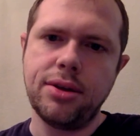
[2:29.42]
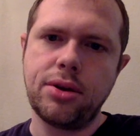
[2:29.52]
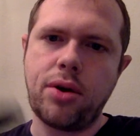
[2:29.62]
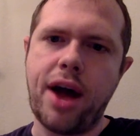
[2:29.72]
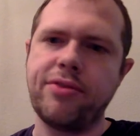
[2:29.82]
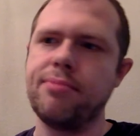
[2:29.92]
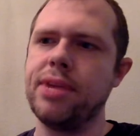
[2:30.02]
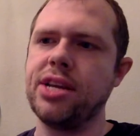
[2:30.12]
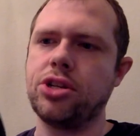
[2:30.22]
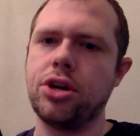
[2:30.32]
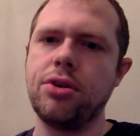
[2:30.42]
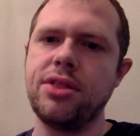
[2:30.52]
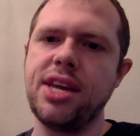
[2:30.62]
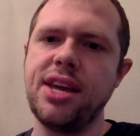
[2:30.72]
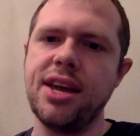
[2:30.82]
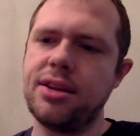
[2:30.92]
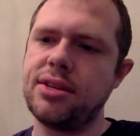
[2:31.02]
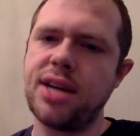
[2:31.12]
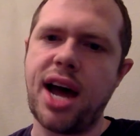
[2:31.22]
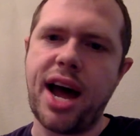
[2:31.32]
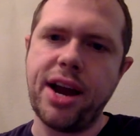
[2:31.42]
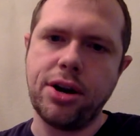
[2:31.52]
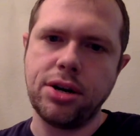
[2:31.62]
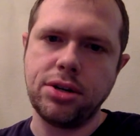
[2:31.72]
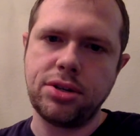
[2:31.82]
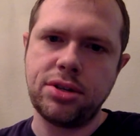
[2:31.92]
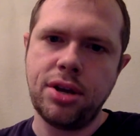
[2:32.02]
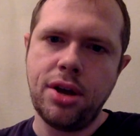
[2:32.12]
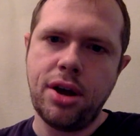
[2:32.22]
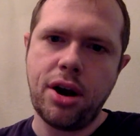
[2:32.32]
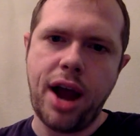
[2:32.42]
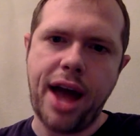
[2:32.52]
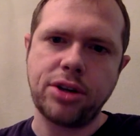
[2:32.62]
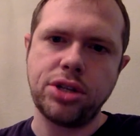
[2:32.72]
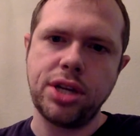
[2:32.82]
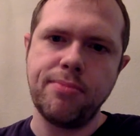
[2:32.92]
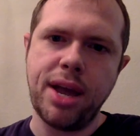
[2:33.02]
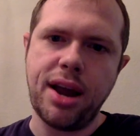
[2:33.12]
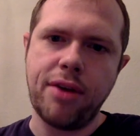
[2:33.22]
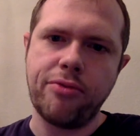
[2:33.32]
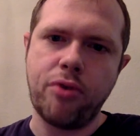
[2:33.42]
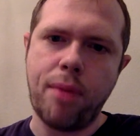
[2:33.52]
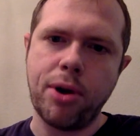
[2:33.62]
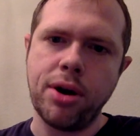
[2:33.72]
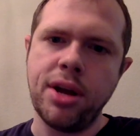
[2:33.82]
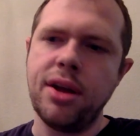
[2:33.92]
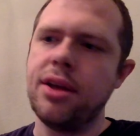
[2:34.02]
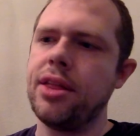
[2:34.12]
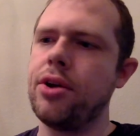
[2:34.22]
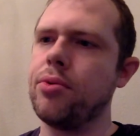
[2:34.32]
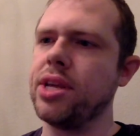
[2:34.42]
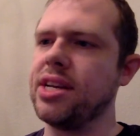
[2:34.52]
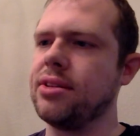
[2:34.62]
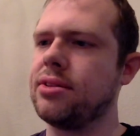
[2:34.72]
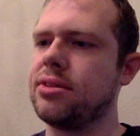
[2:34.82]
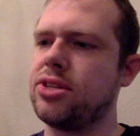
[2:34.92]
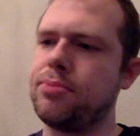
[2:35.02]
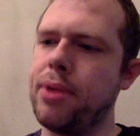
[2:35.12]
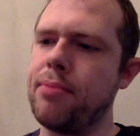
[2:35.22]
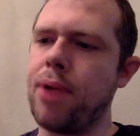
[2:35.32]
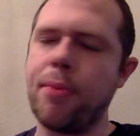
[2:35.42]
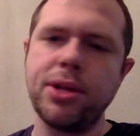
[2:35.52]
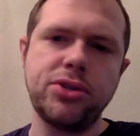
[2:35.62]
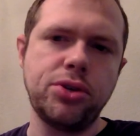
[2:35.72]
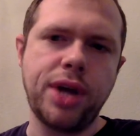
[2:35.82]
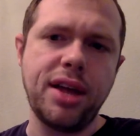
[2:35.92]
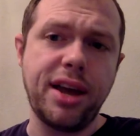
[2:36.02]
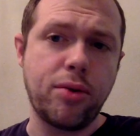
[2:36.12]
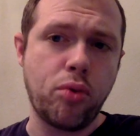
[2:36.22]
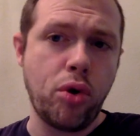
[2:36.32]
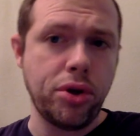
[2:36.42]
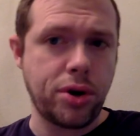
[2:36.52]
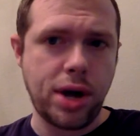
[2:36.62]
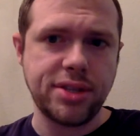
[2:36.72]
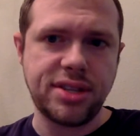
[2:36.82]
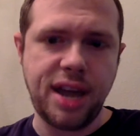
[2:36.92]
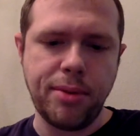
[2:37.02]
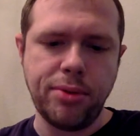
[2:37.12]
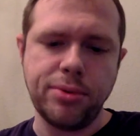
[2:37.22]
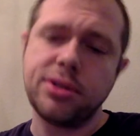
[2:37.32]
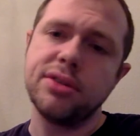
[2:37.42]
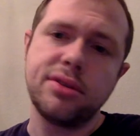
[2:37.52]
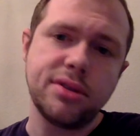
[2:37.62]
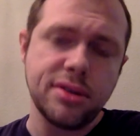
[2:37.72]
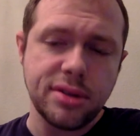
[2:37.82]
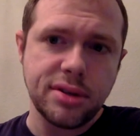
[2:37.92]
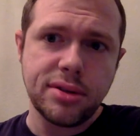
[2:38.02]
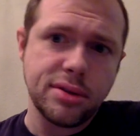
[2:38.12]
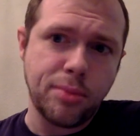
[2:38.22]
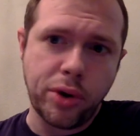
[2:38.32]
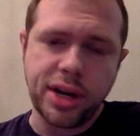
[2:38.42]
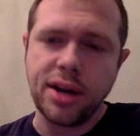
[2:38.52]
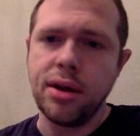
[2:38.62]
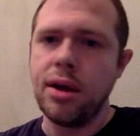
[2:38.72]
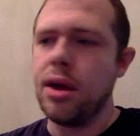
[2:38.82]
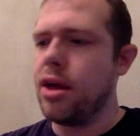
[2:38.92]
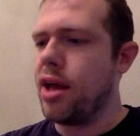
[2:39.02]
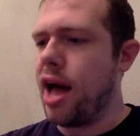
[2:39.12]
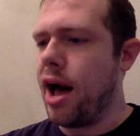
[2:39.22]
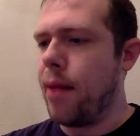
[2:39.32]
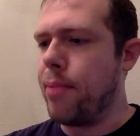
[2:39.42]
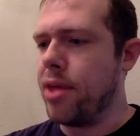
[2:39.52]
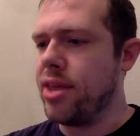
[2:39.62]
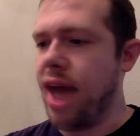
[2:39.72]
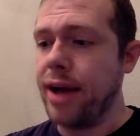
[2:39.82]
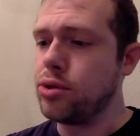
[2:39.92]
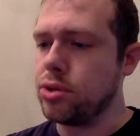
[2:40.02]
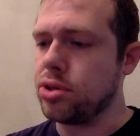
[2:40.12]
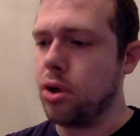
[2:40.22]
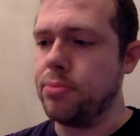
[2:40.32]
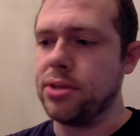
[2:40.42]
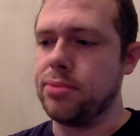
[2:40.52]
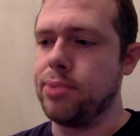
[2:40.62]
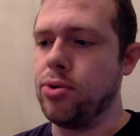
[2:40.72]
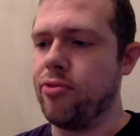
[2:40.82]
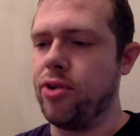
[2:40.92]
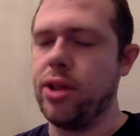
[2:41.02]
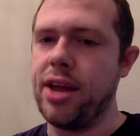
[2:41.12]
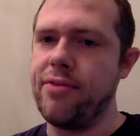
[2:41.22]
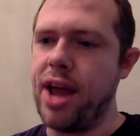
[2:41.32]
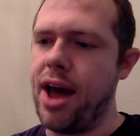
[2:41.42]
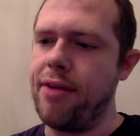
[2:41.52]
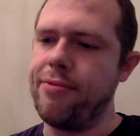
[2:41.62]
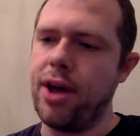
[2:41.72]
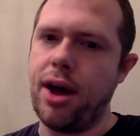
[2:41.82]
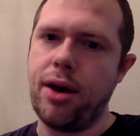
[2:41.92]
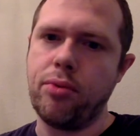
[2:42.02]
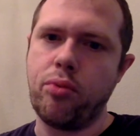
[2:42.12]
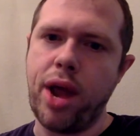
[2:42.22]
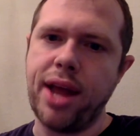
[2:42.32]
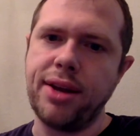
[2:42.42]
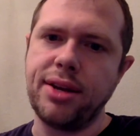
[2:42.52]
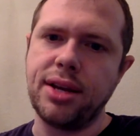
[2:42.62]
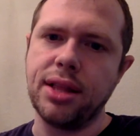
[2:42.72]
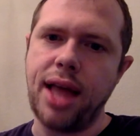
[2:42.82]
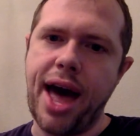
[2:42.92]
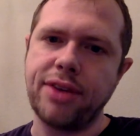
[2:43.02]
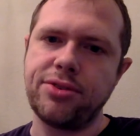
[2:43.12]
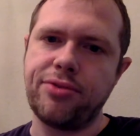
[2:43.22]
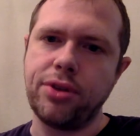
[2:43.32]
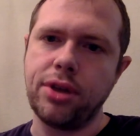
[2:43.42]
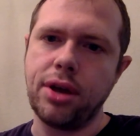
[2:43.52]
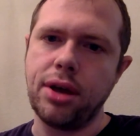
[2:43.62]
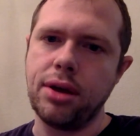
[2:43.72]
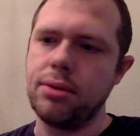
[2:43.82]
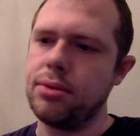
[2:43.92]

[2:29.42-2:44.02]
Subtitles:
crafted miniature. The tires are actually made out of rubber. They don't really spin properly, so you can't like roll it across the table, which is disappointing. But the actual sculpt is beautiful. They even have red glass for the